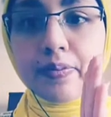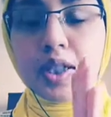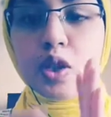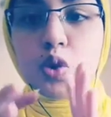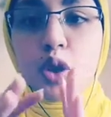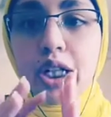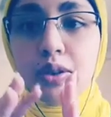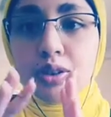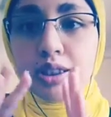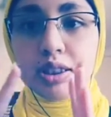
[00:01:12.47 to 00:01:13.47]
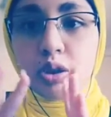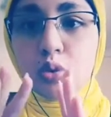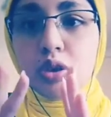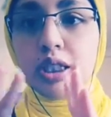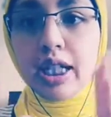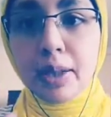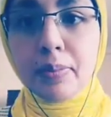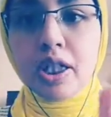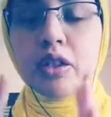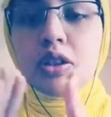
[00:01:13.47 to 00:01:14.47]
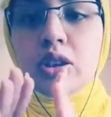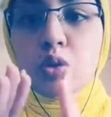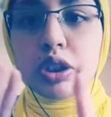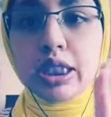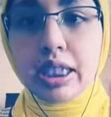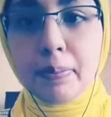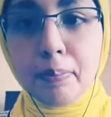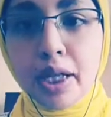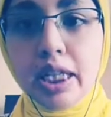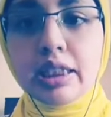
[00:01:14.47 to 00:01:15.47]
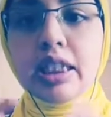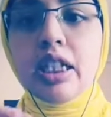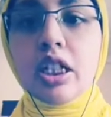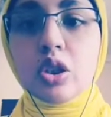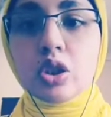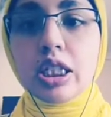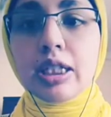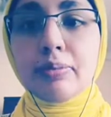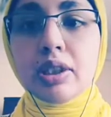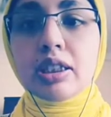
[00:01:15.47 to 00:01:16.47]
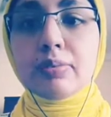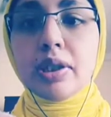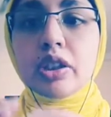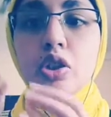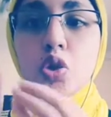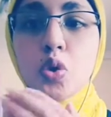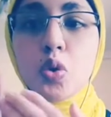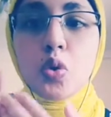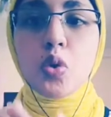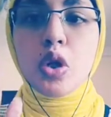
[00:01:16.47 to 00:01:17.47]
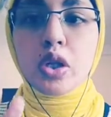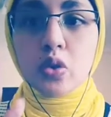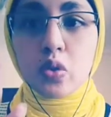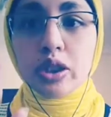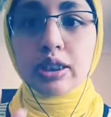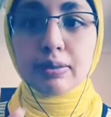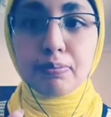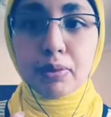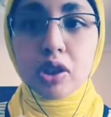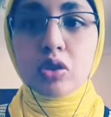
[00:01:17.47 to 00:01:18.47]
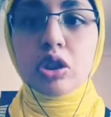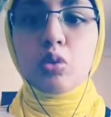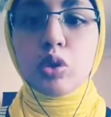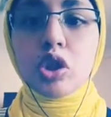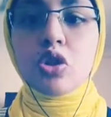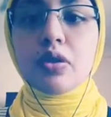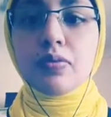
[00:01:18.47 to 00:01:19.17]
So how this will happen, how this will take place, it takes place by the neurotransmitters which